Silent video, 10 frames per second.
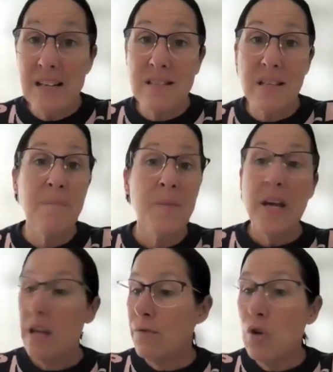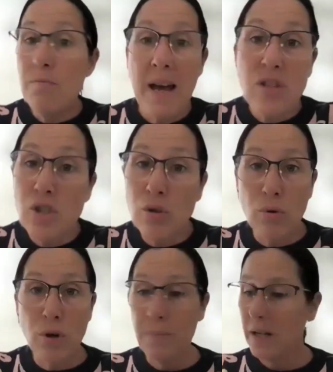listen, if you manage the
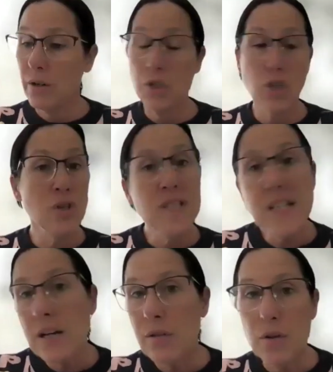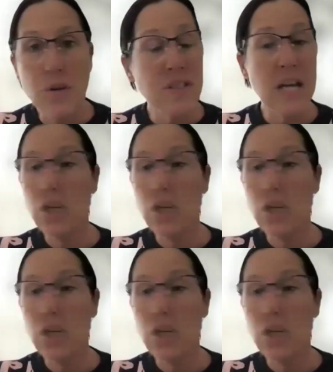group like on a Tuesday and a Thursday,